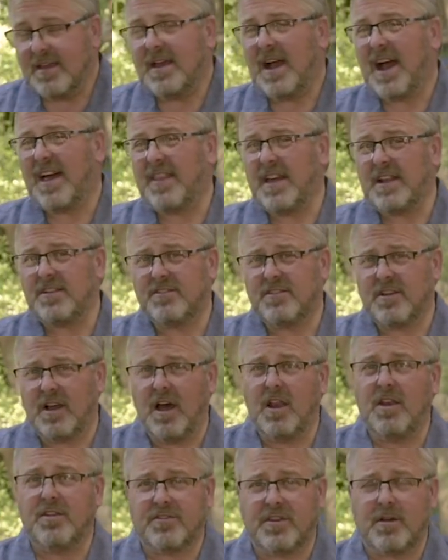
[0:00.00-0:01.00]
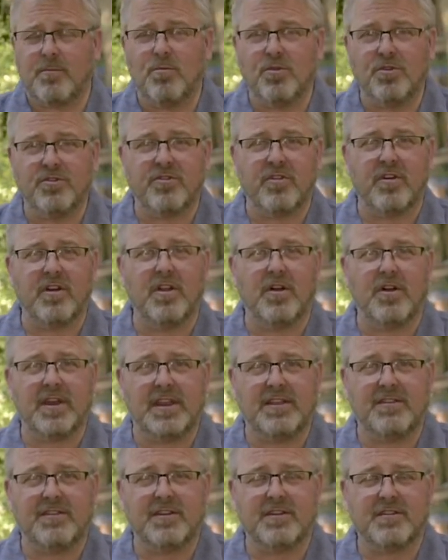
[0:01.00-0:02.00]
And then some woods are a lot
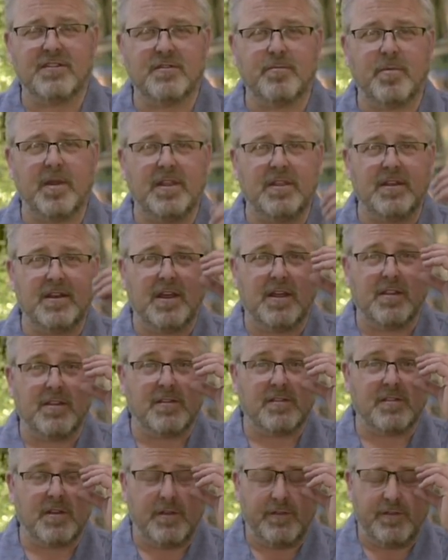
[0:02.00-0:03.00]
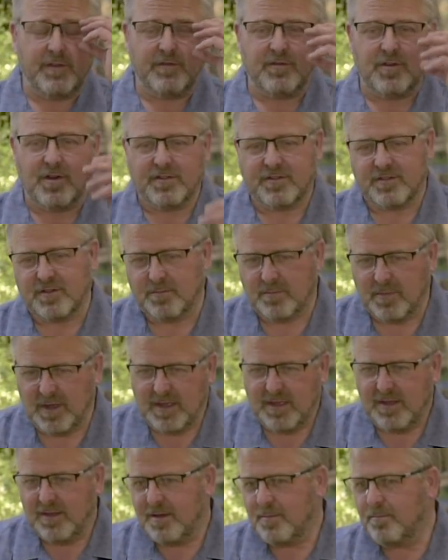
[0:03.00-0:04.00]
easier to split than others. So if you've got some
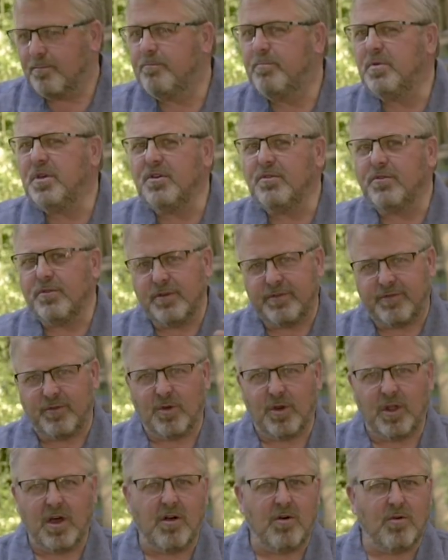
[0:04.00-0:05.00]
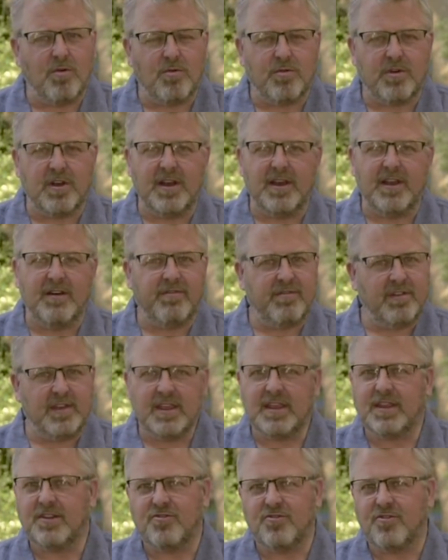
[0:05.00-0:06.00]
beautiful old
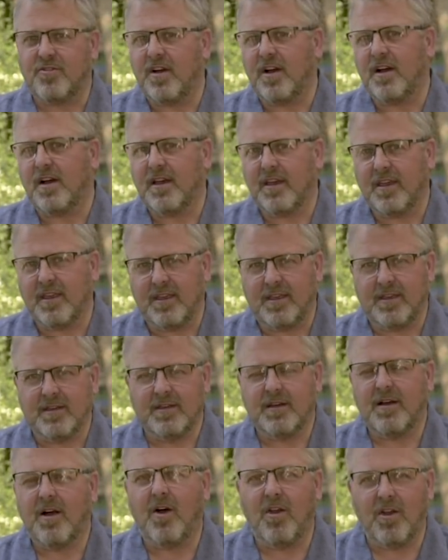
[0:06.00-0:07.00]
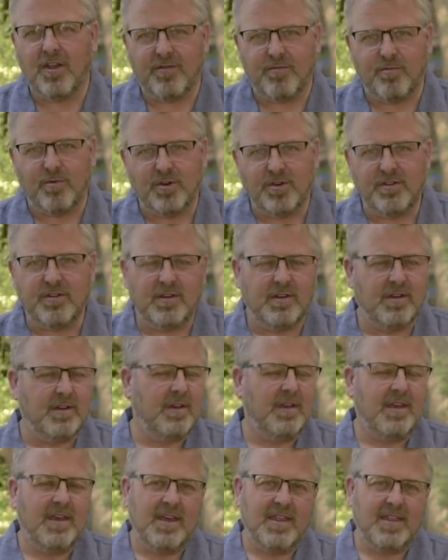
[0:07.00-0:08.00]
lovely dry olive wood,
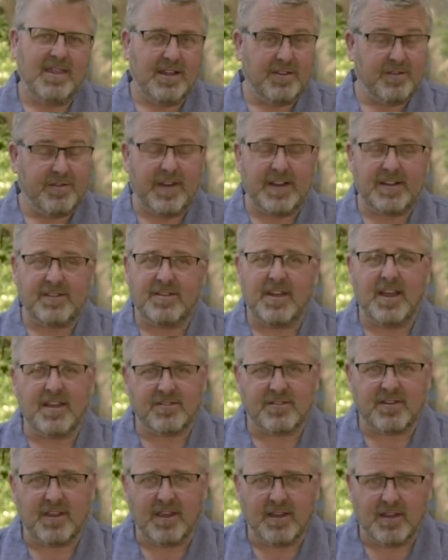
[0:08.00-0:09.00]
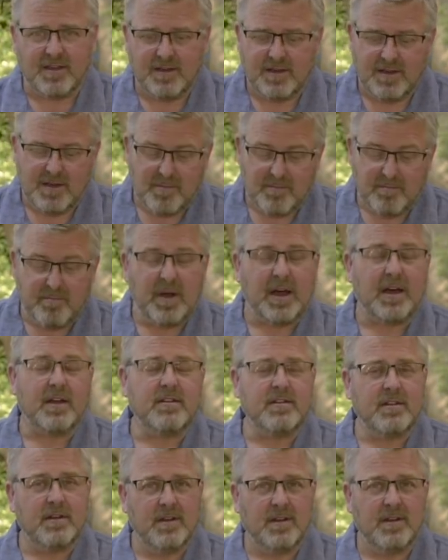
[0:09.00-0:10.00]
that's fantastic, but
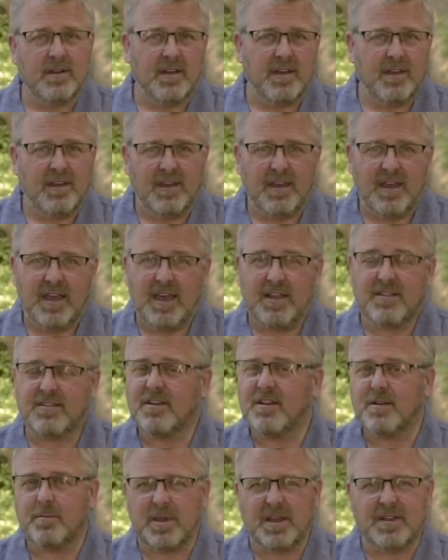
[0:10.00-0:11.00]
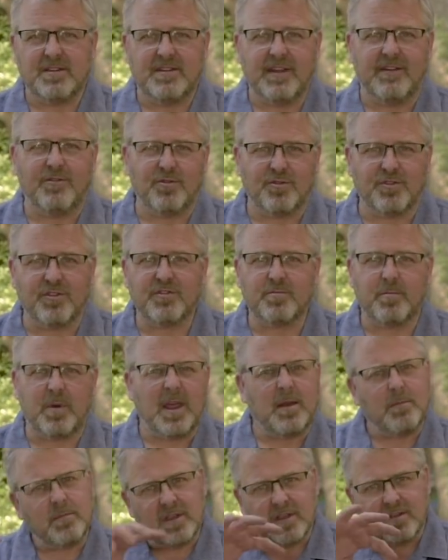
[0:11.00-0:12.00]
it's going to be a devil to
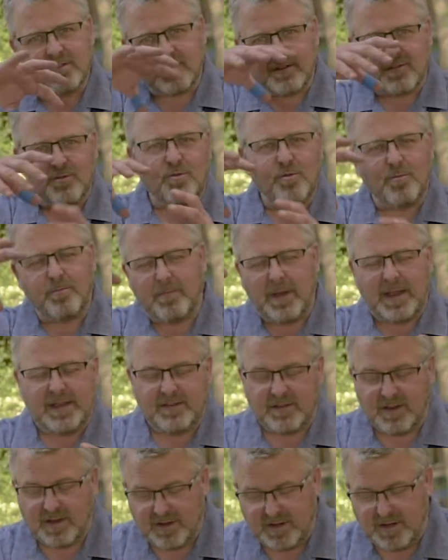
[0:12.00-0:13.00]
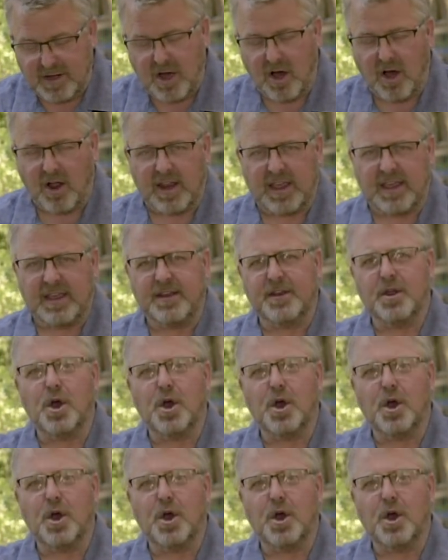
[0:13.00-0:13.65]
split because it's all bent and gnarly, and